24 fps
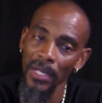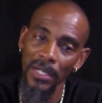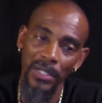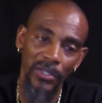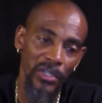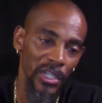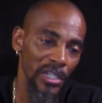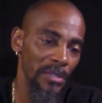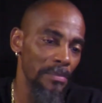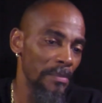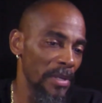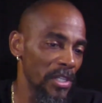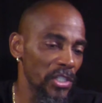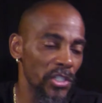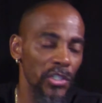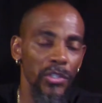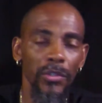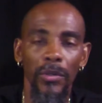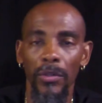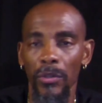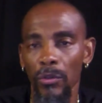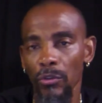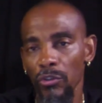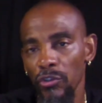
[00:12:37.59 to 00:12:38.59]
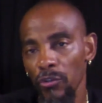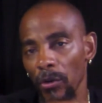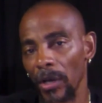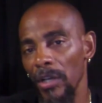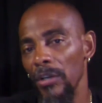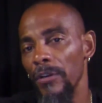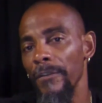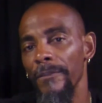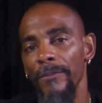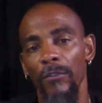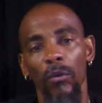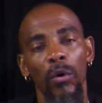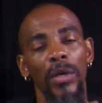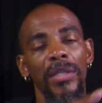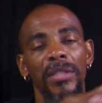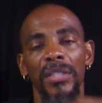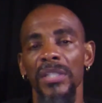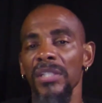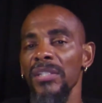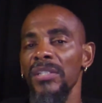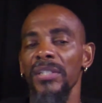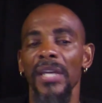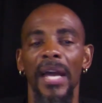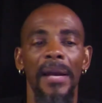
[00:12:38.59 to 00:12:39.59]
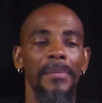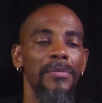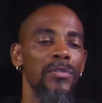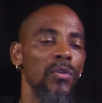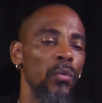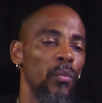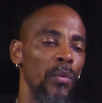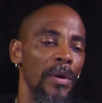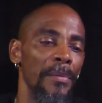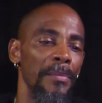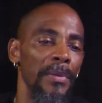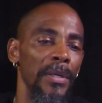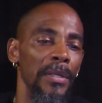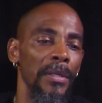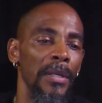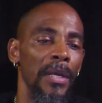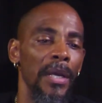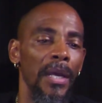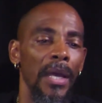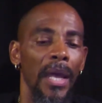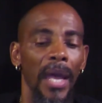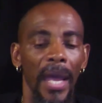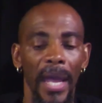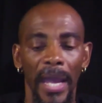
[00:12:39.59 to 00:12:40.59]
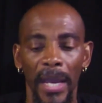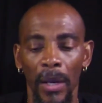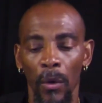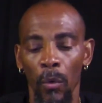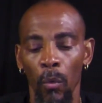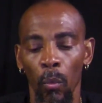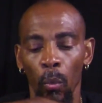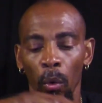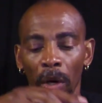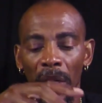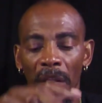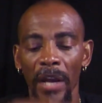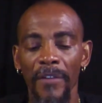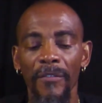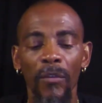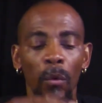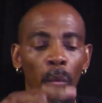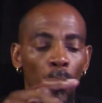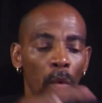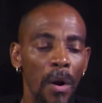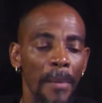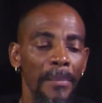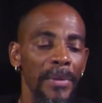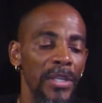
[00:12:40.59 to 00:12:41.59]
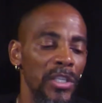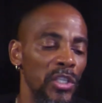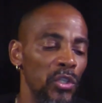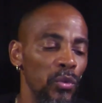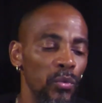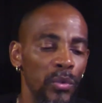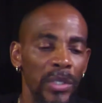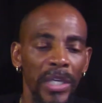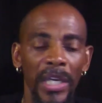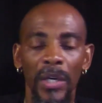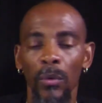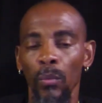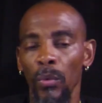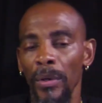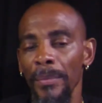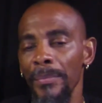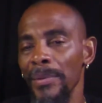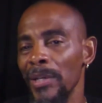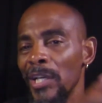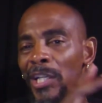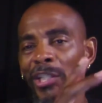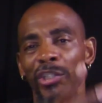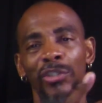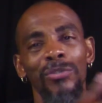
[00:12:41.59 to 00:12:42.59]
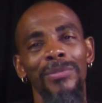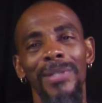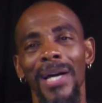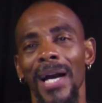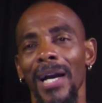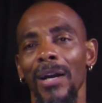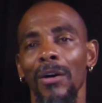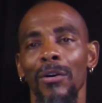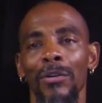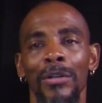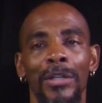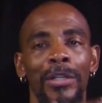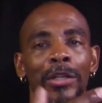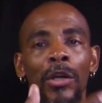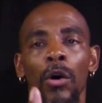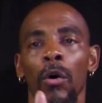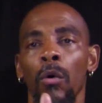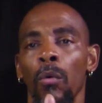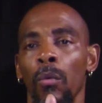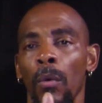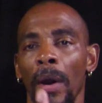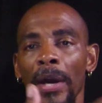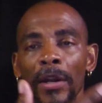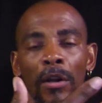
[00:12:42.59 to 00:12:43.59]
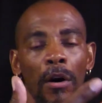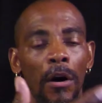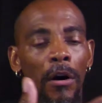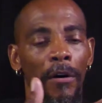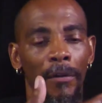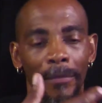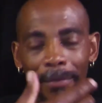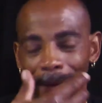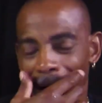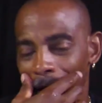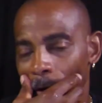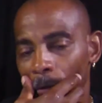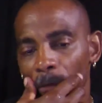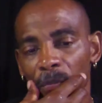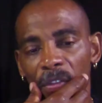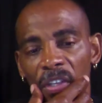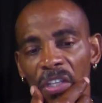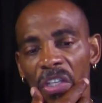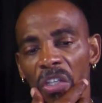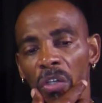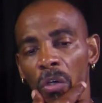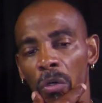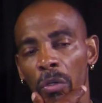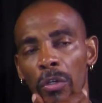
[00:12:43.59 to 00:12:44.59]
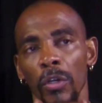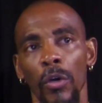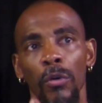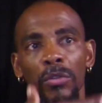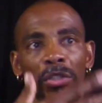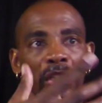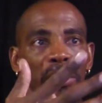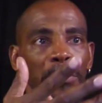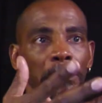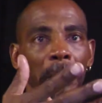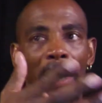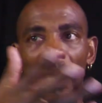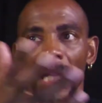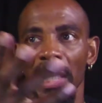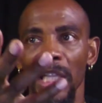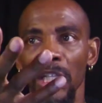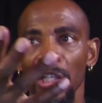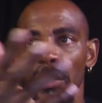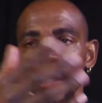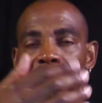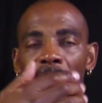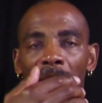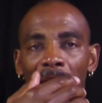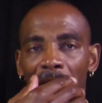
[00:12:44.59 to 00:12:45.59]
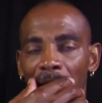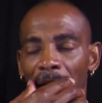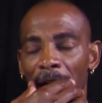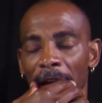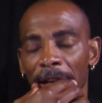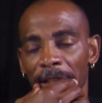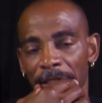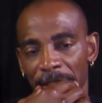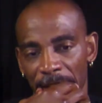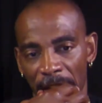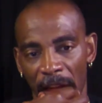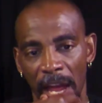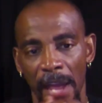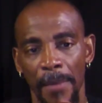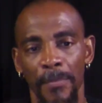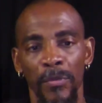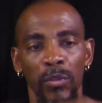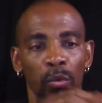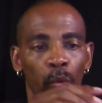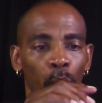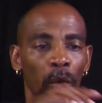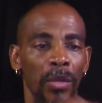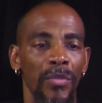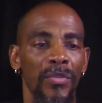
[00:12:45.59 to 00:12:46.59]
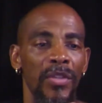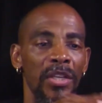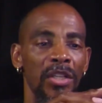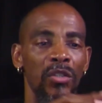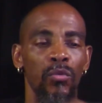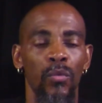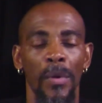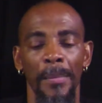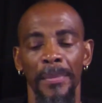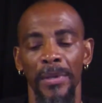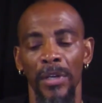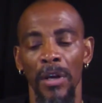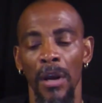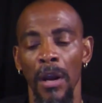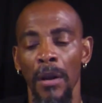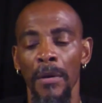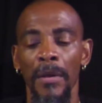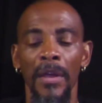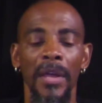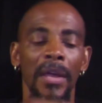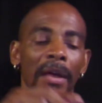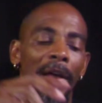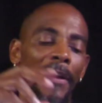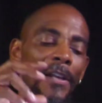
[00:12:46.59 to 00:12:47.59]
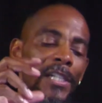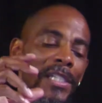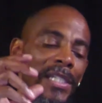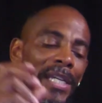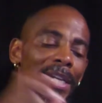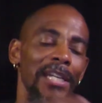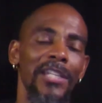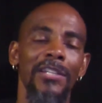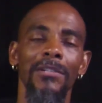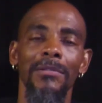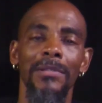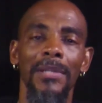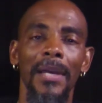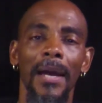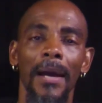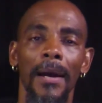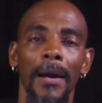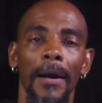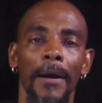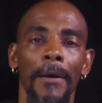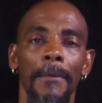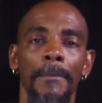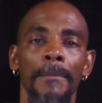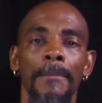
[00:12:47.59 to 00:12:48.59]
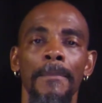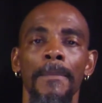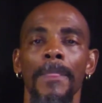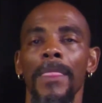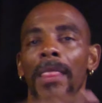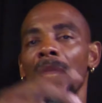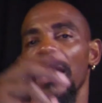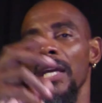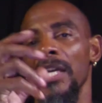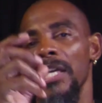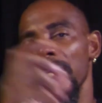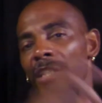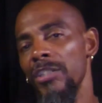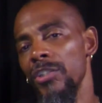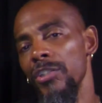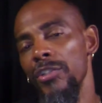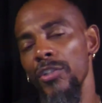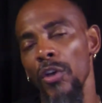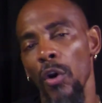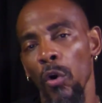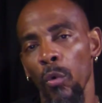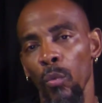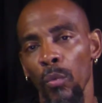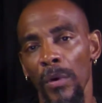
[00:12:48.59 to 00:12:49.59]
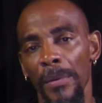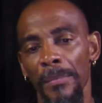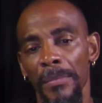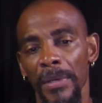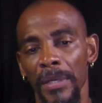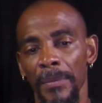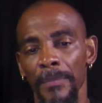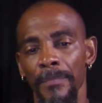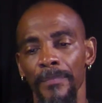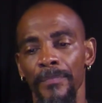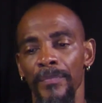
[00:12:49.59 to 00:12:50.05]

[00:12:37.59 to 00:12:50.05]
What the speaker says: Just make sure you try to avoid these types of women. And whatever woman you get with, because you're not going to know right off. I don't think you're going to know just by looking a lot of times what these women are. Take your time. Get to know women.